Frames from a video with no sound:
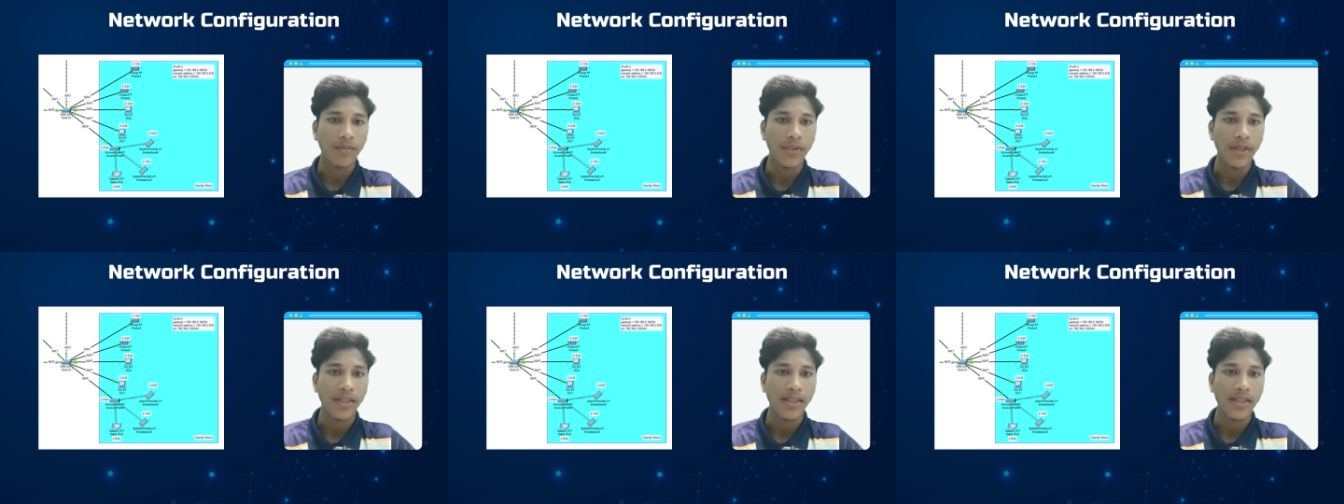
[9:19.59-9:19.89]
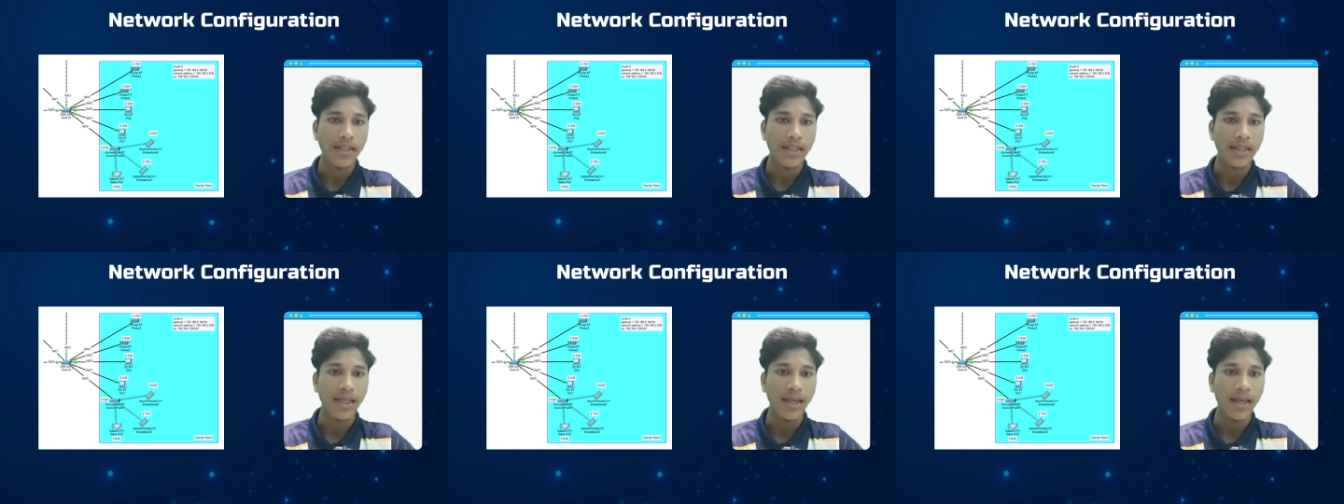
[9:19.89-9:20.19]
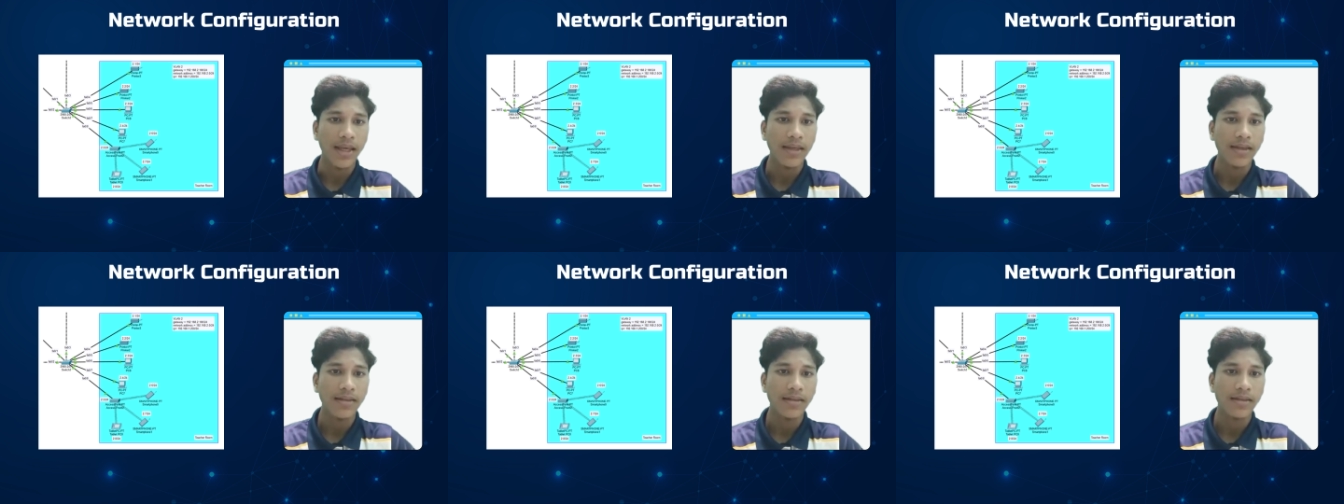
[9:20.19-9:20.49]

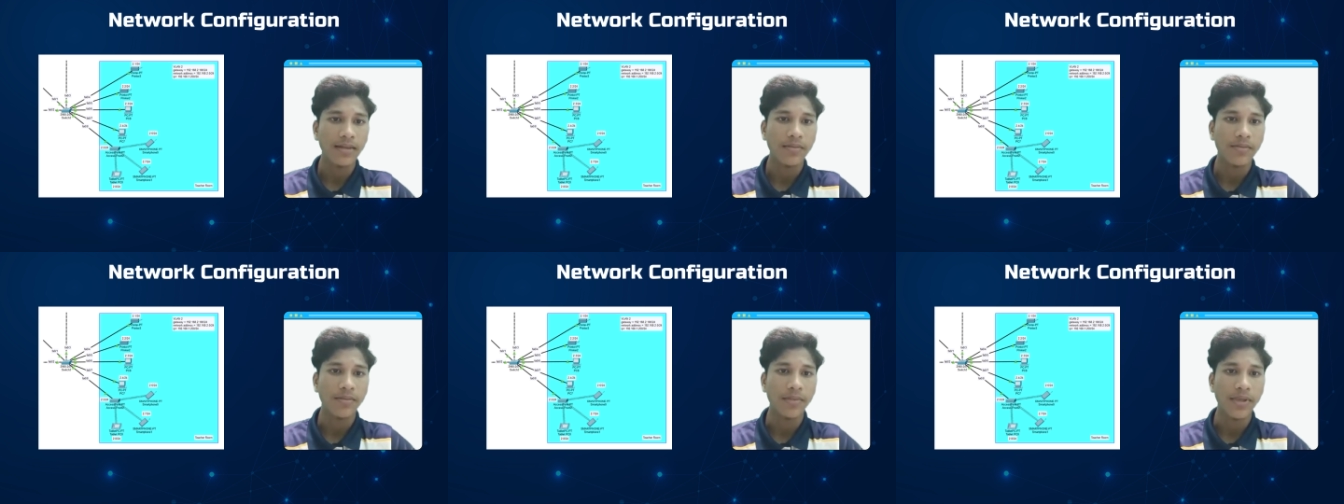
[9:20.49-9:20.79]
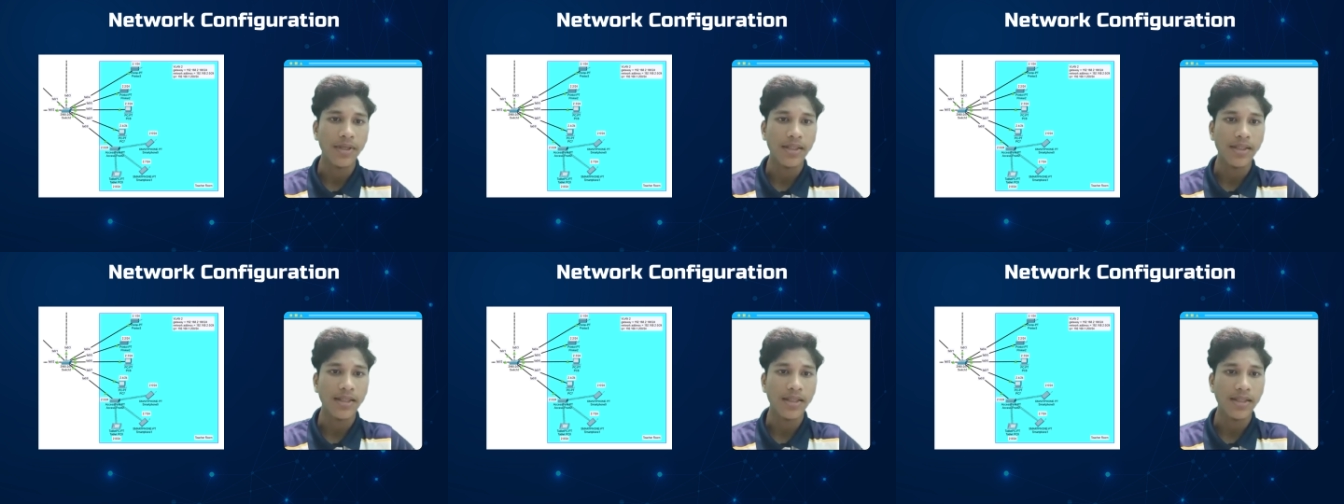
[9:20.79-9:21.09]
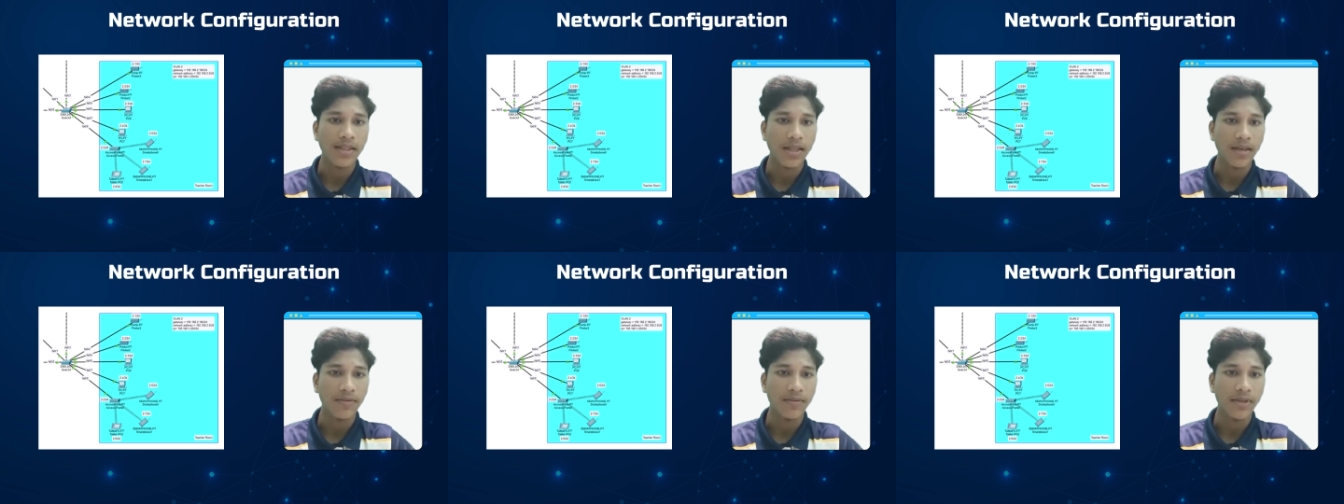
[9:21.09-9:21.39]
PC8,
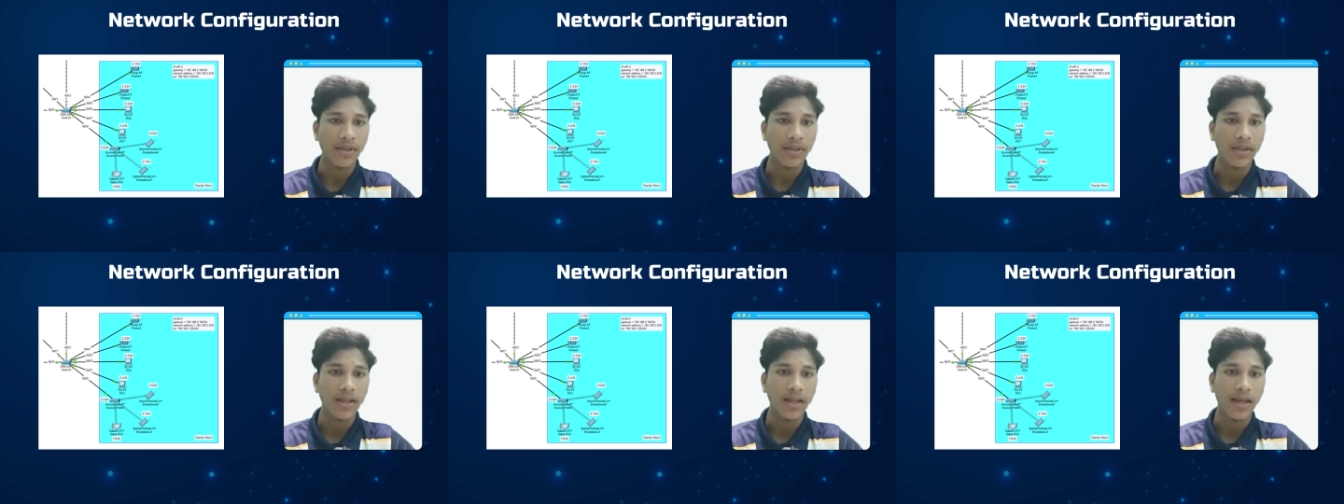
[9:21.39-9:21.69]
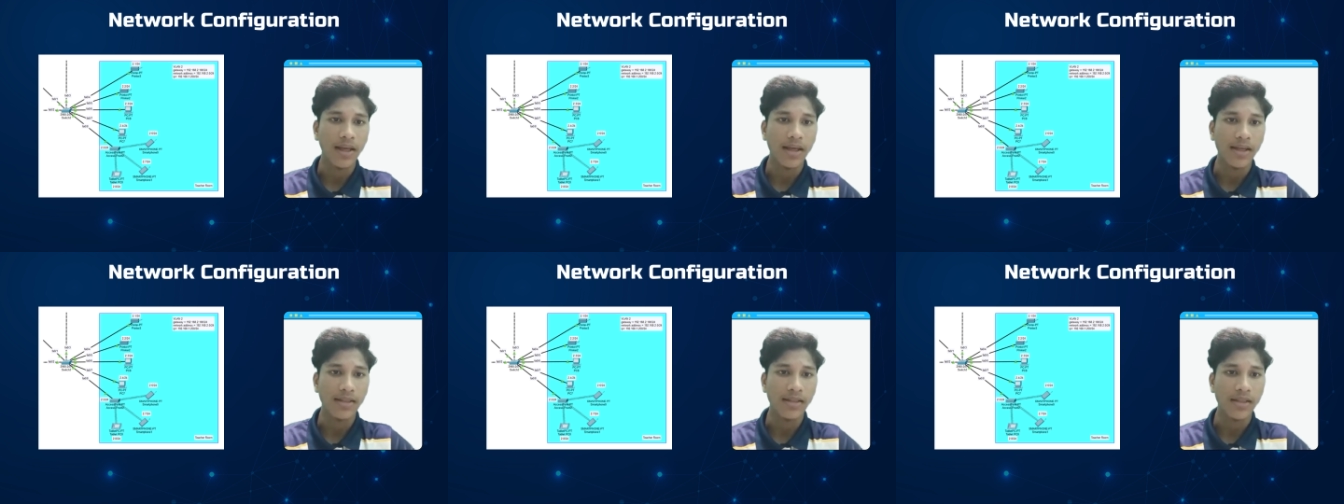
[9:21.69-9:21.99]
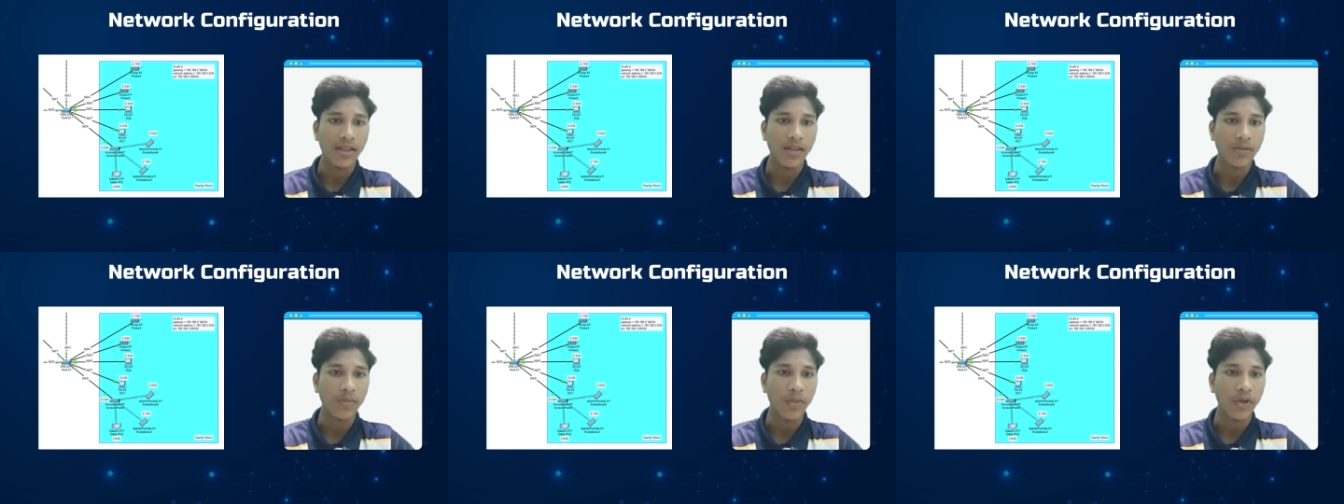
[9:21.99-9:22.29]
PC7,
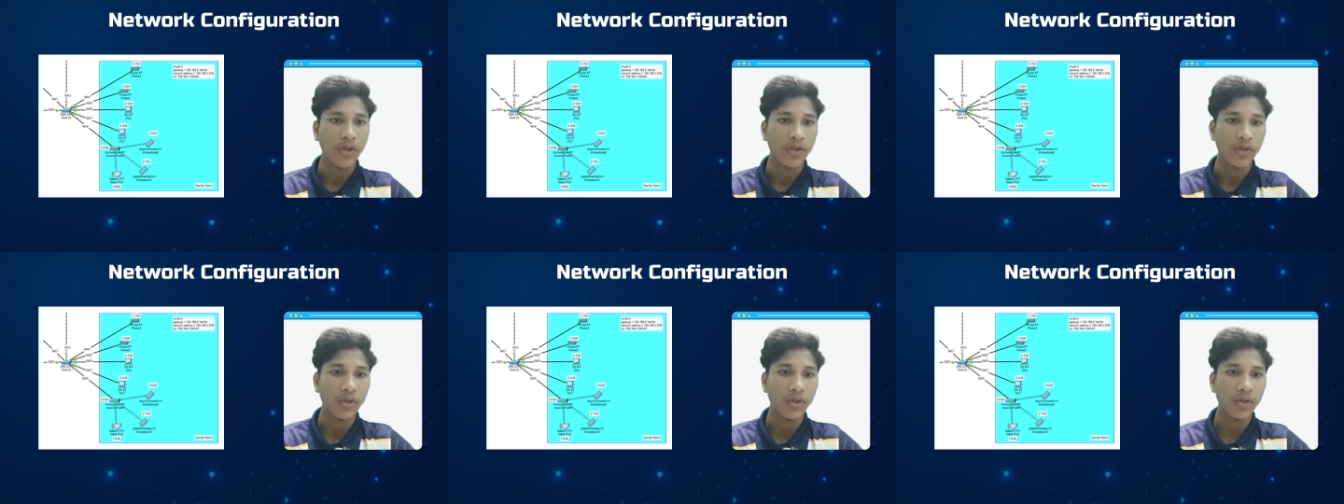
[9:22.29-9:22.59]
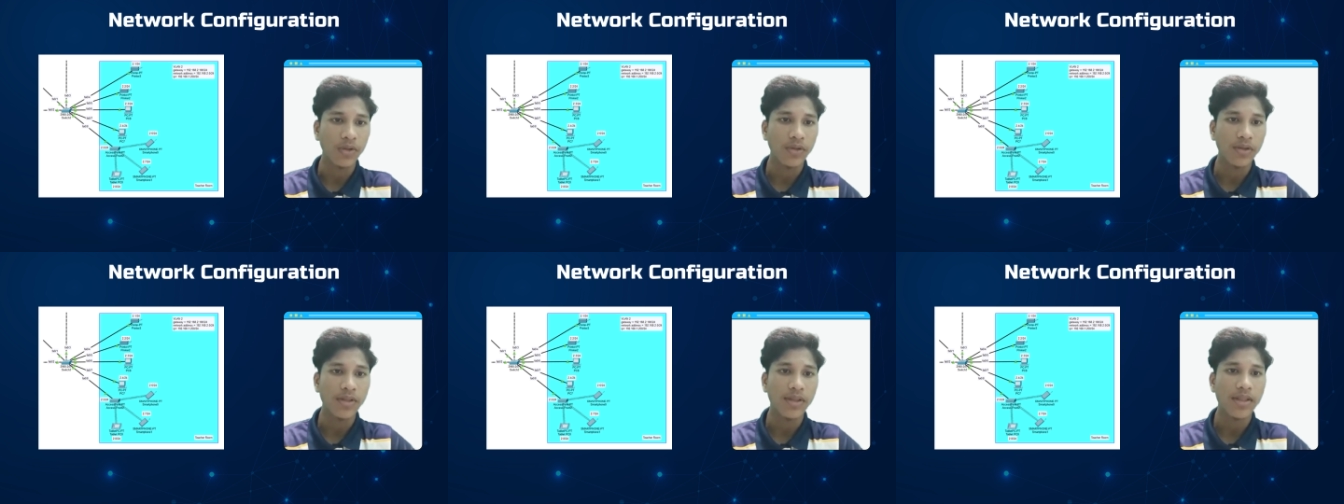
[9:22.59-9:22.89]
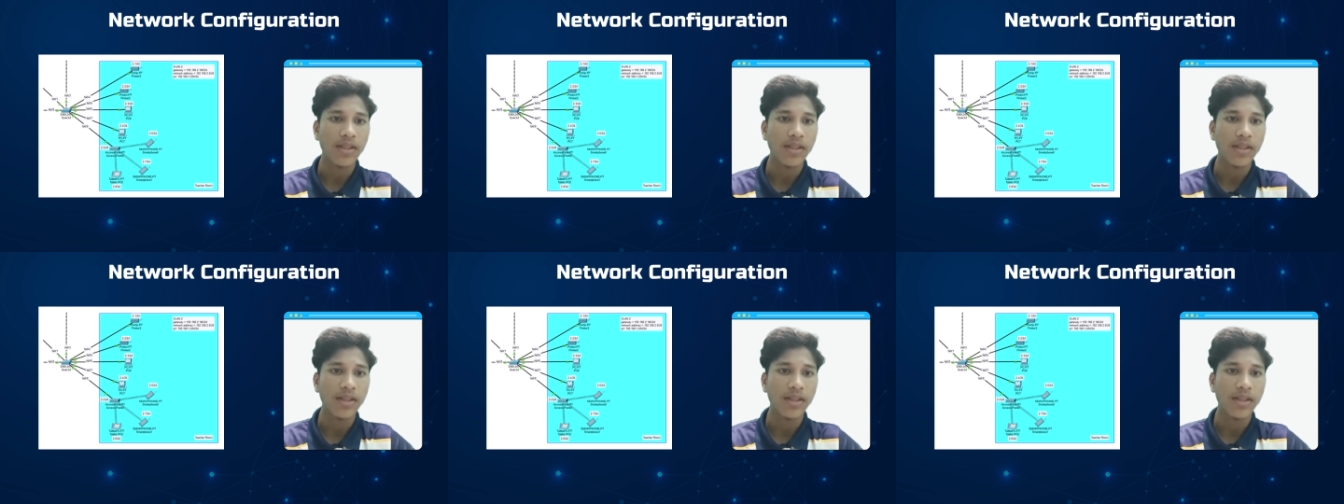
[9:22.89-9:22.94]
Access Point 2,